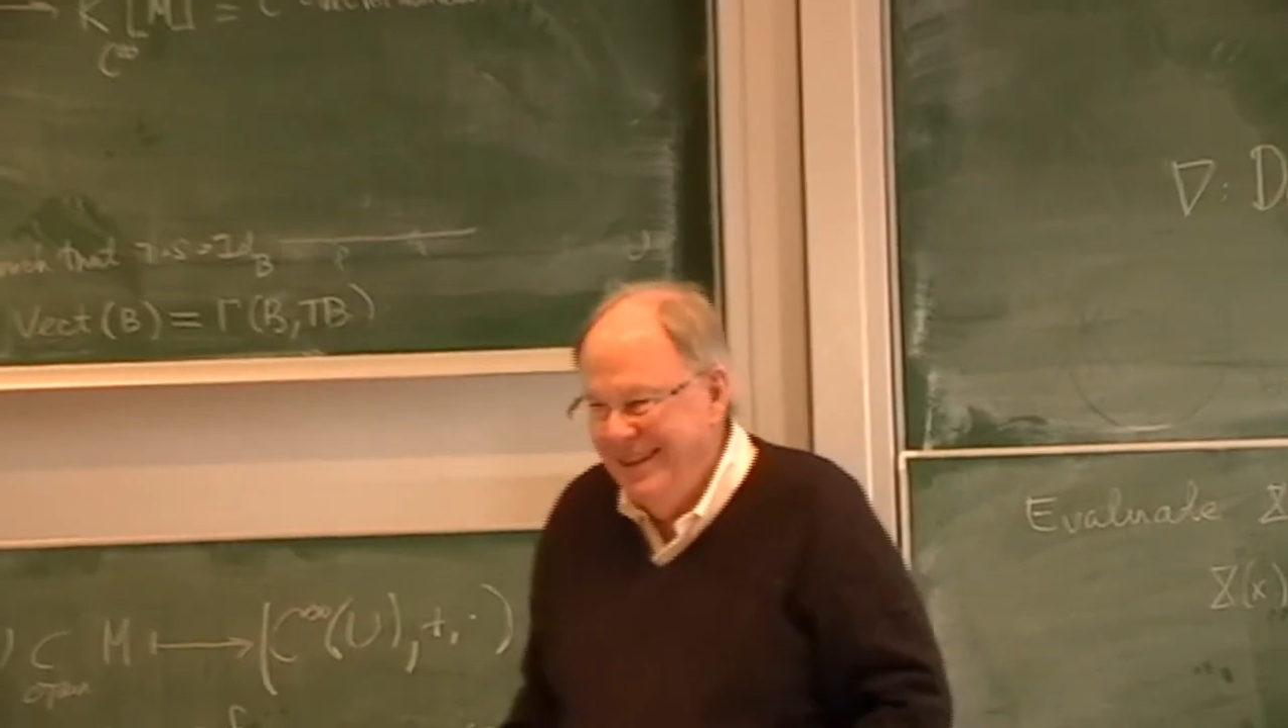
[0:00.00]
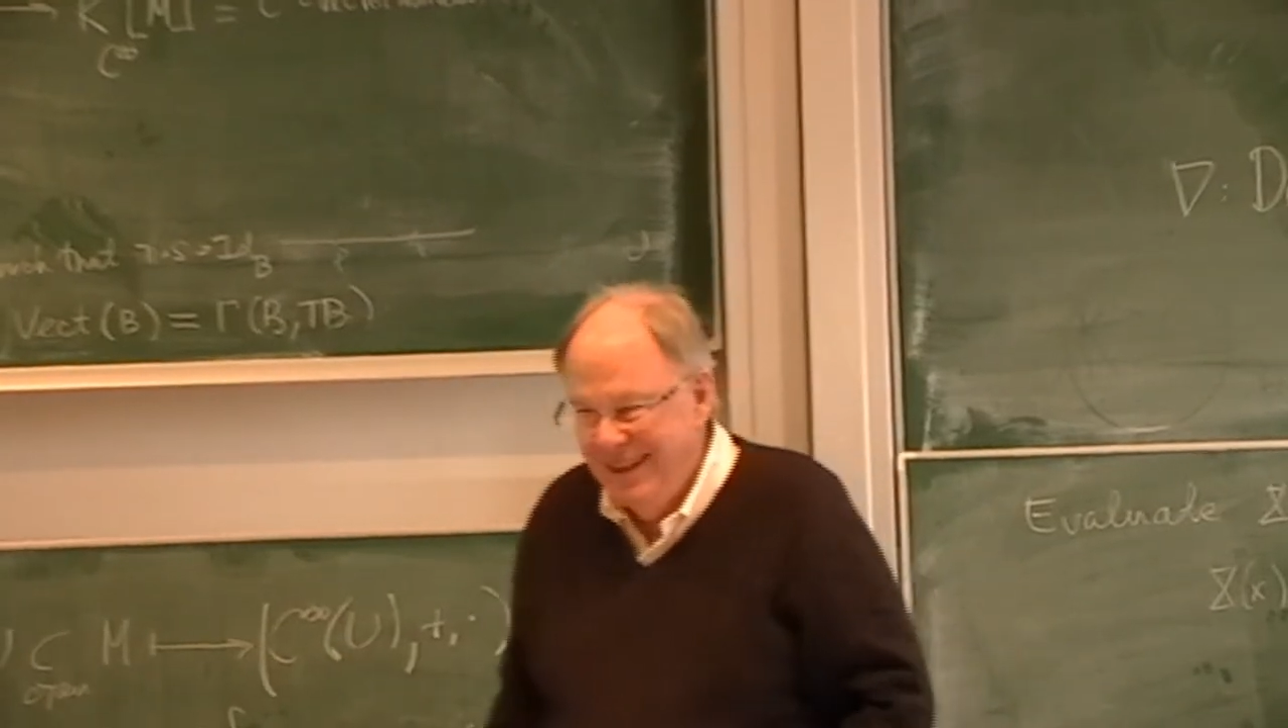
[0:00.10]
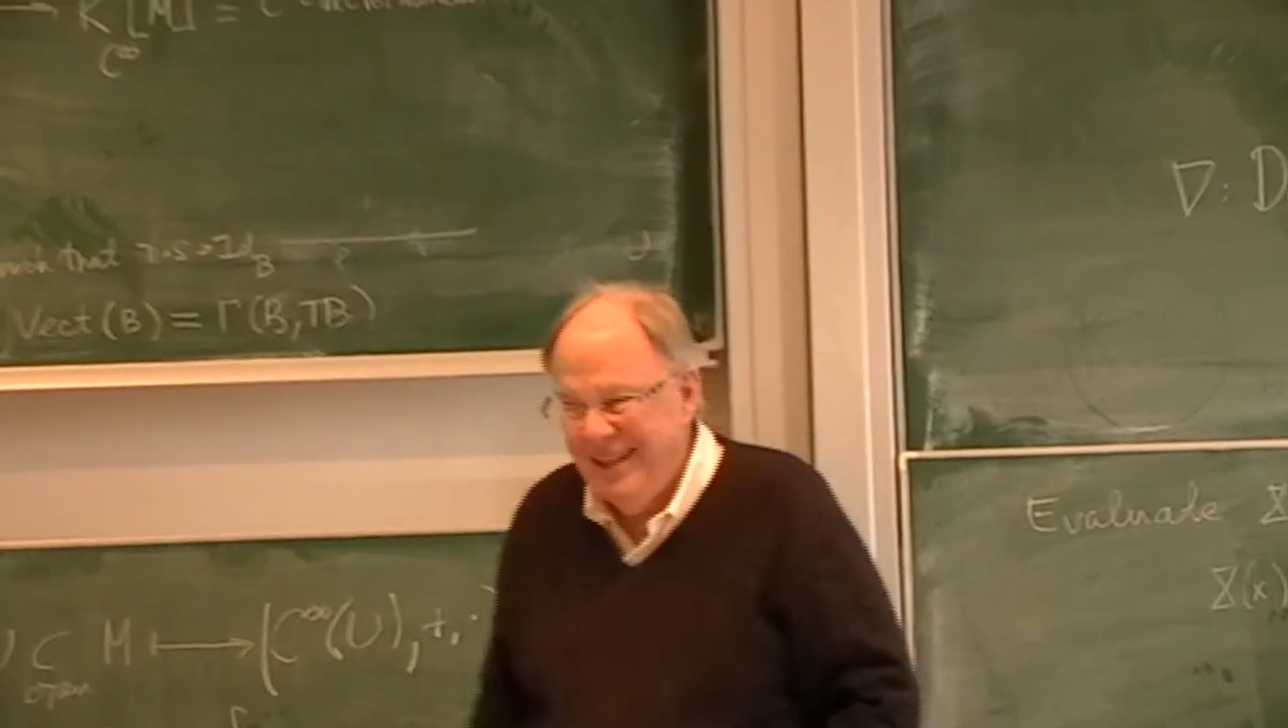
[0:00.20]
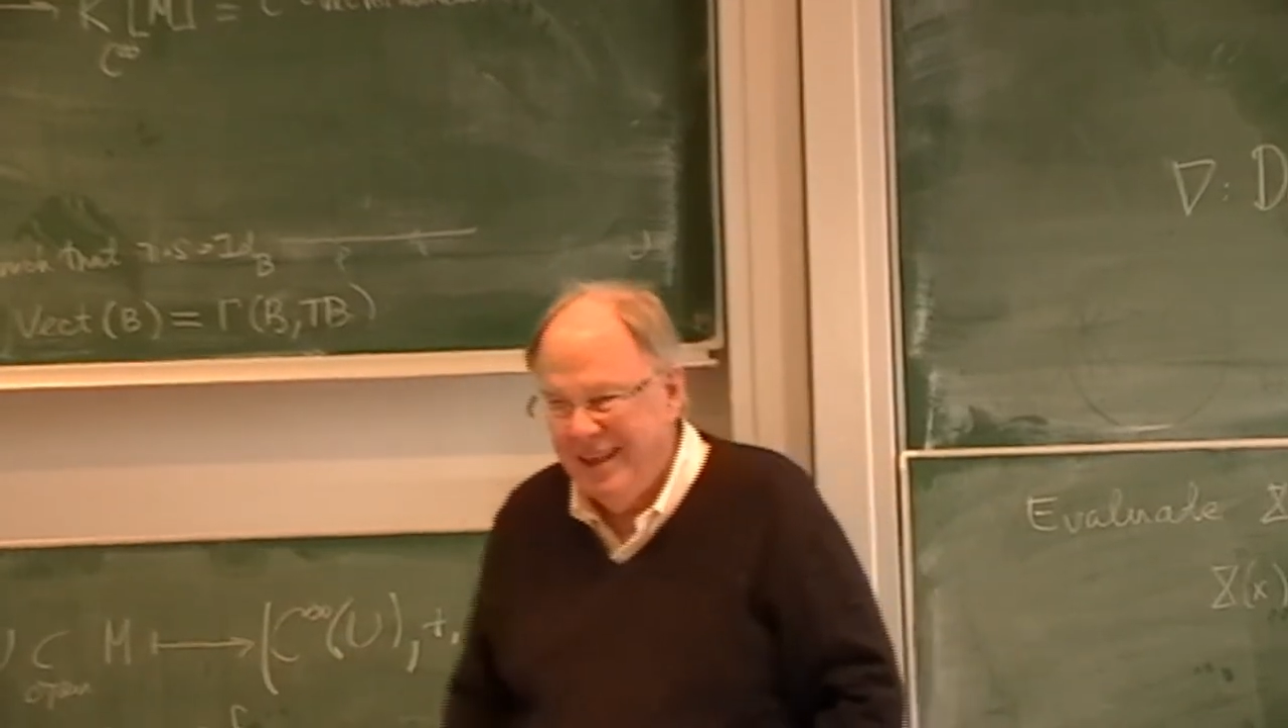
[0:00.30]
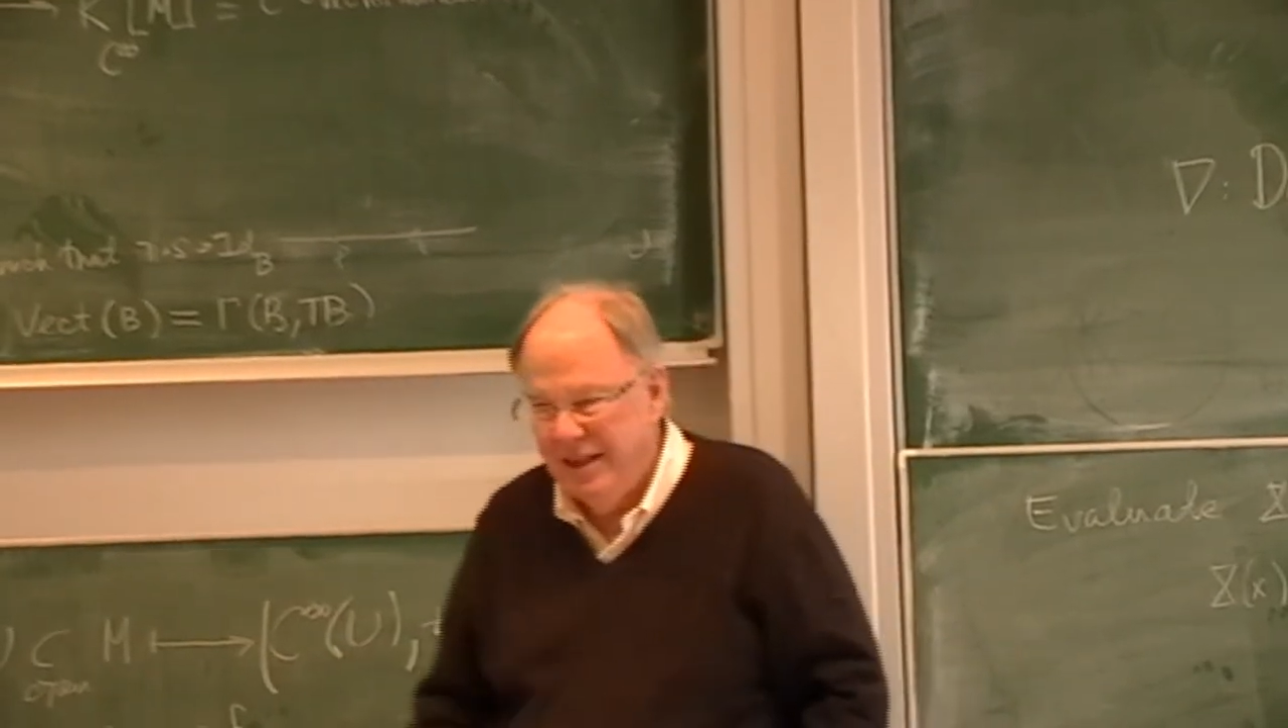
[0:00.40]
The
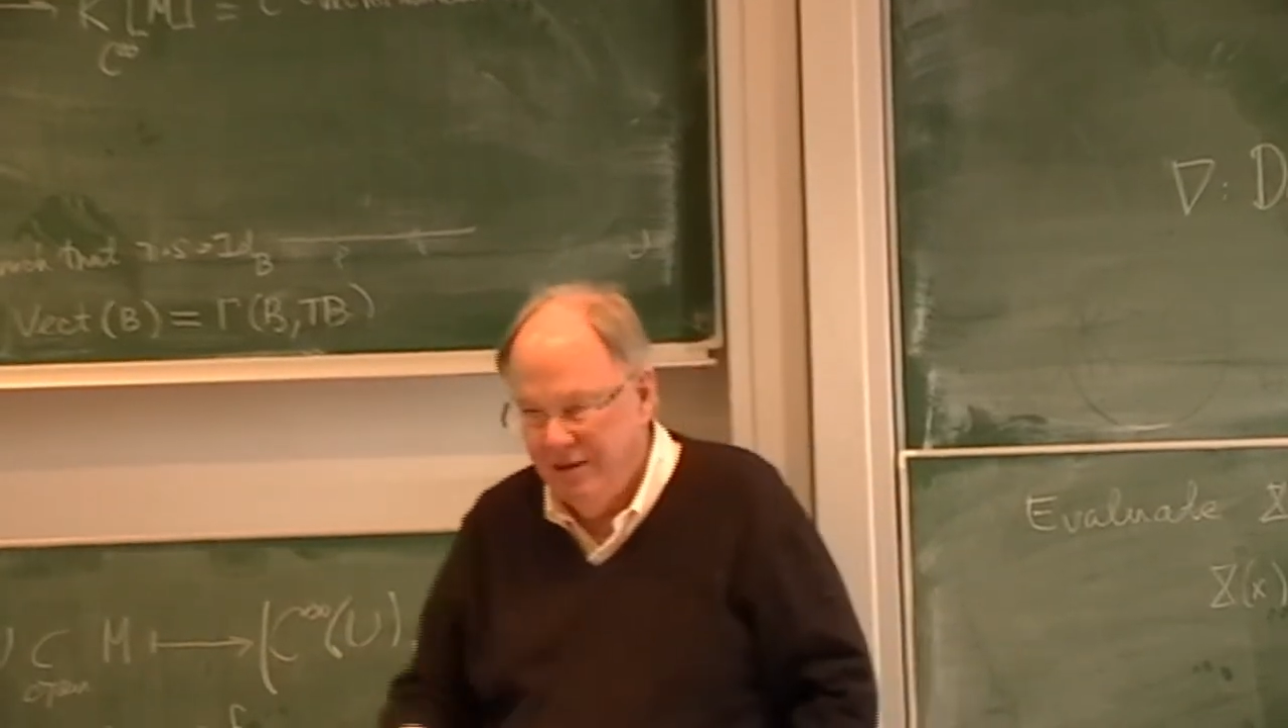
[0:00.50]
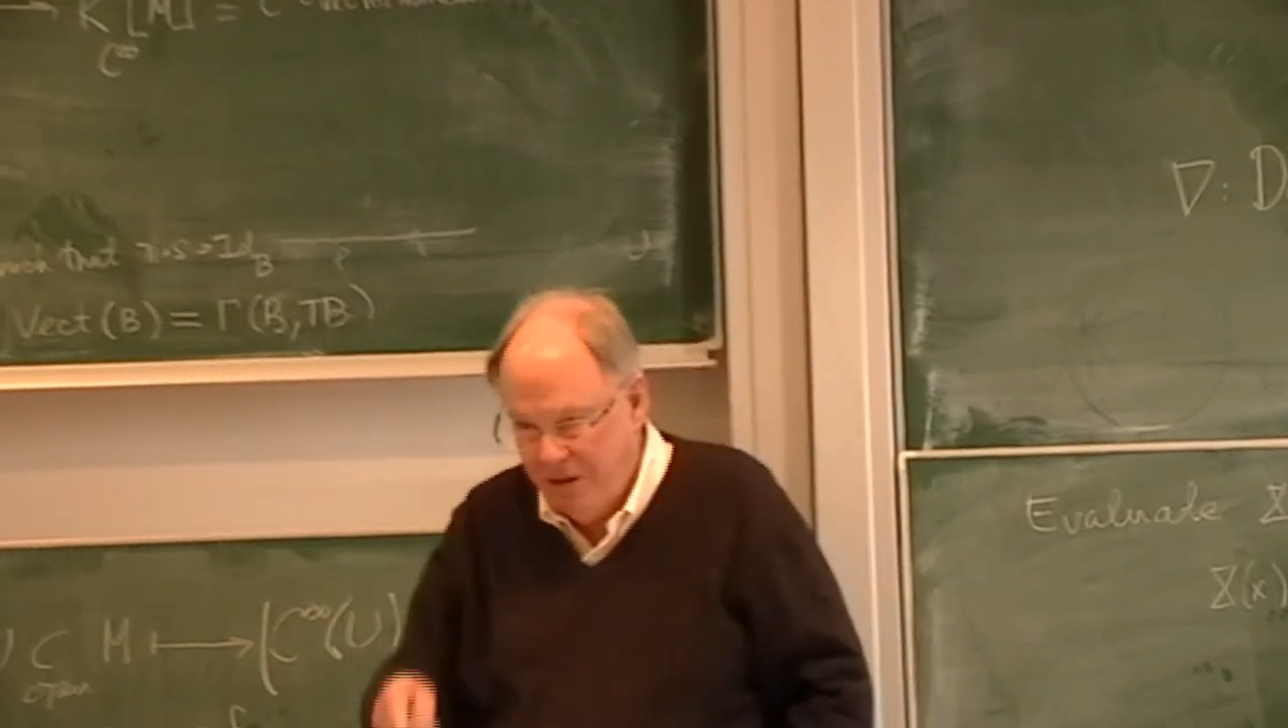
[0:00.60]
thing,